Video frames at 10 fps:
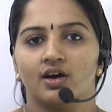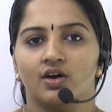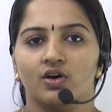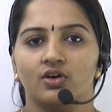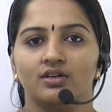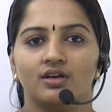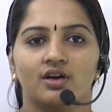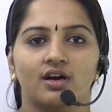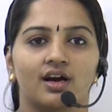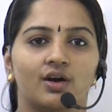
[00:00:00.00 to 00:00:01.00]
on
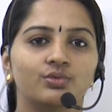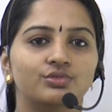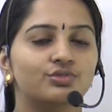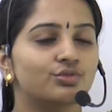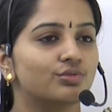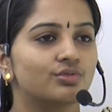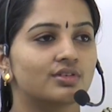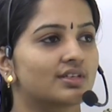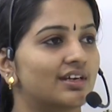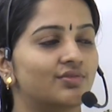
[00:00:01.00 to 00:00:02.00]
how to
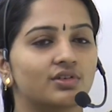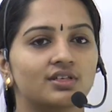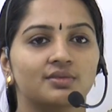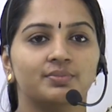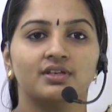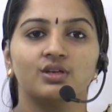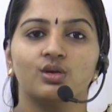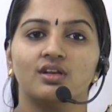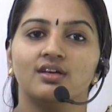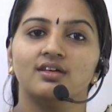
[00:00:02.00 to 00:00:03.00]
convert a
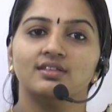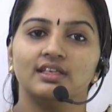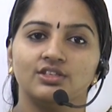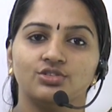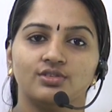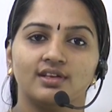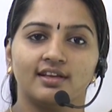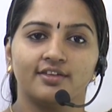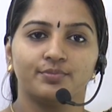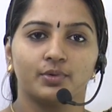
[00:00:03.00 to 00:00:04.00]
particular day-to-day
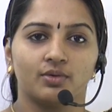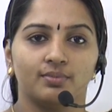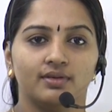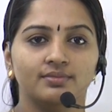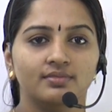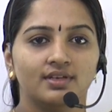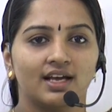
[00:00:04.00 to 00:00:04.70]
life problem